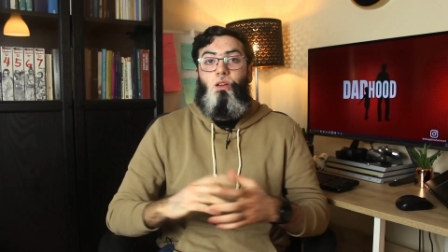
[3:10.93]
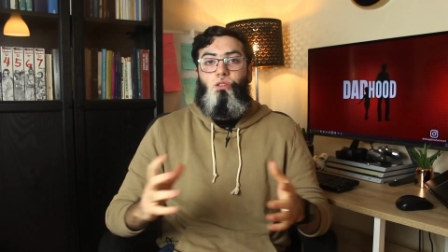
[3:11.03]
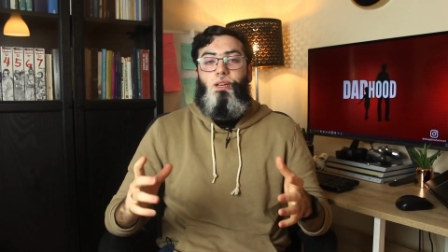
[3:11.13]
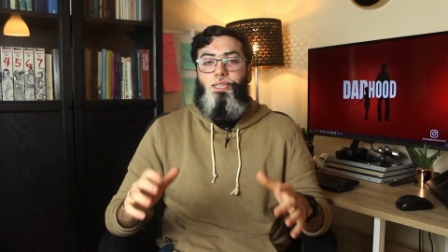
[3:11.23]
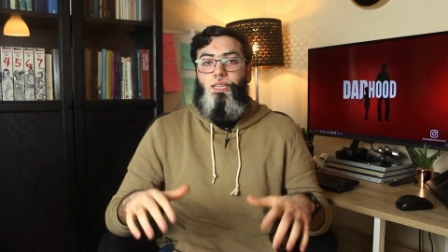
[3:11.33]

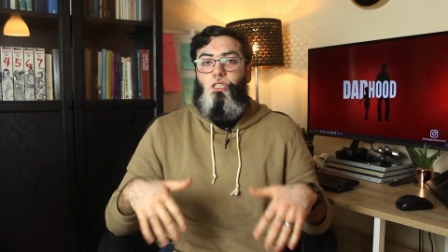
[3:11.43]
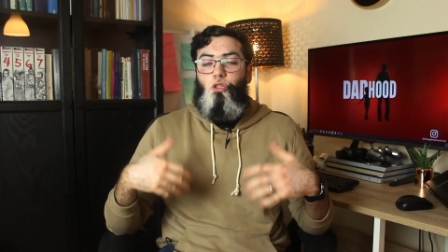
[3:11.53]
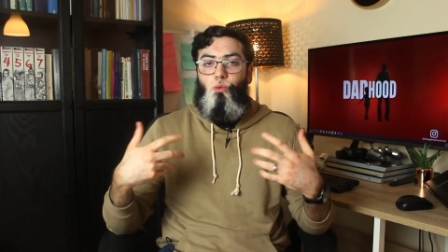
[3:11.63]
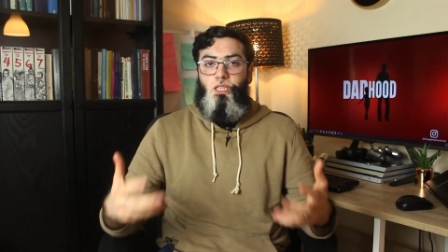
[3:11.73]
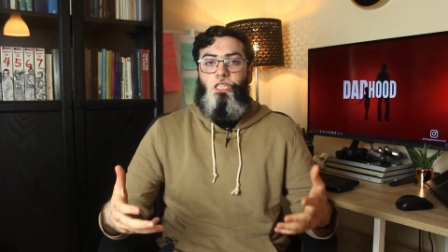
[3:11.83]
So next, I
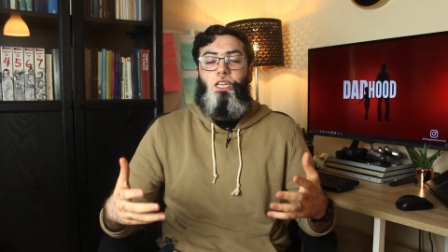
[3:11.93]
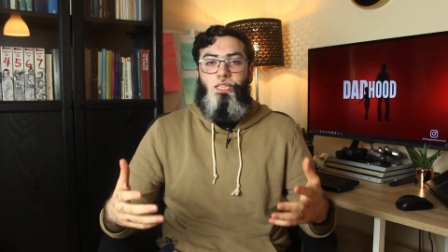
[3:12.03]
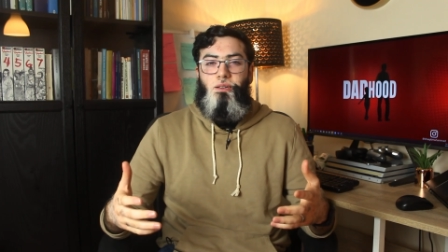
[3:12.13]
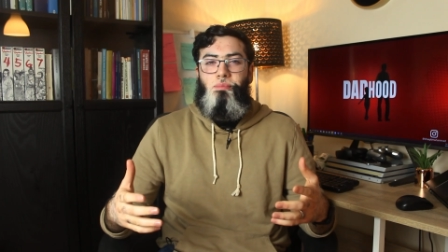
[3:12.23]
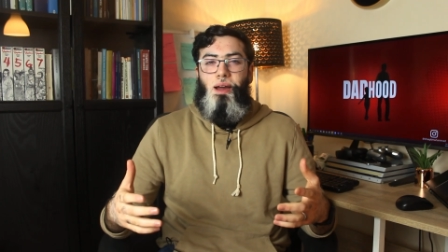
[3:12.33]
just want to share
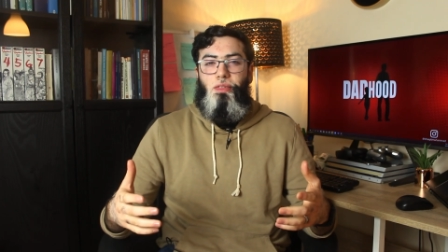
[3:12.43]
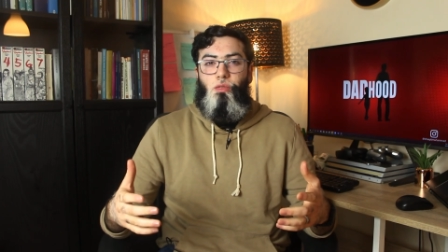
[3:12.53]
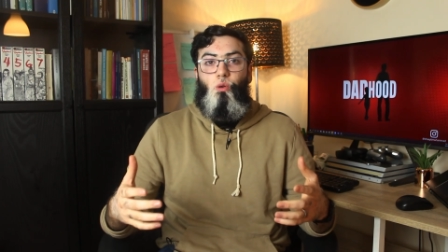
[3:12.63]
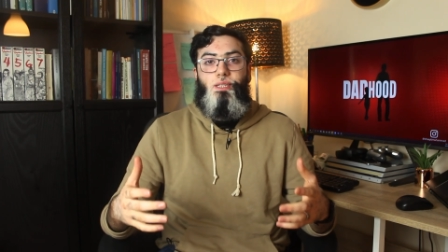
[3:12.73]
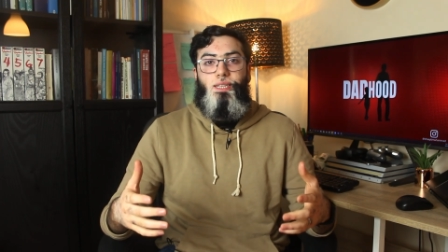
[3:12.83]
some of my
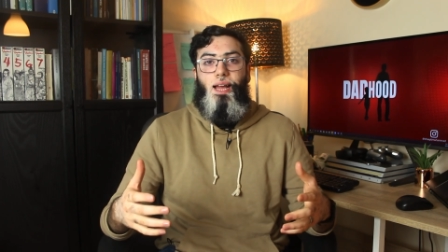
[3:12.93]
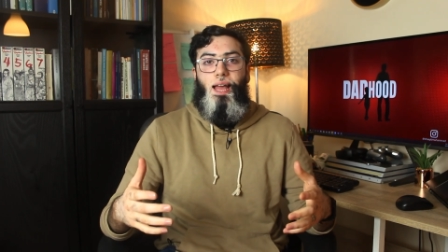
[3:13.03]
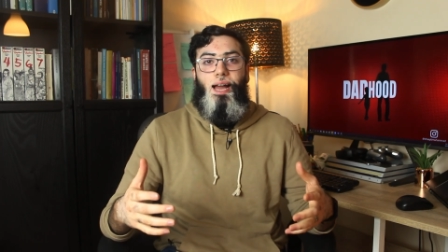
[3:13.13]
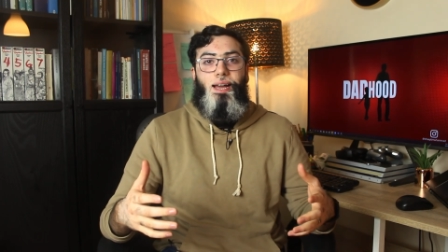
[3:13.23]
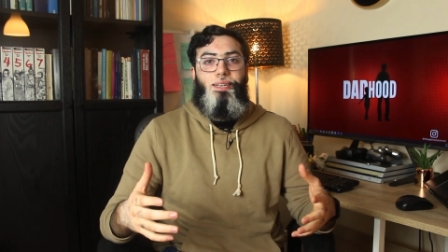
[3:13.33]
thoughts that I
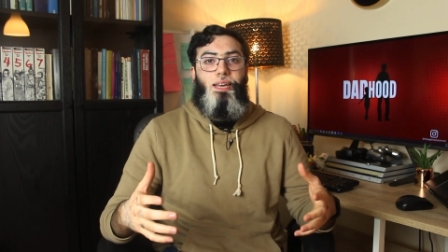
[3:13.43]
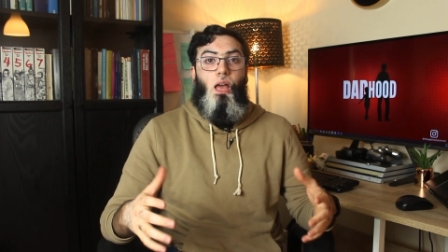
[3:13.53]
had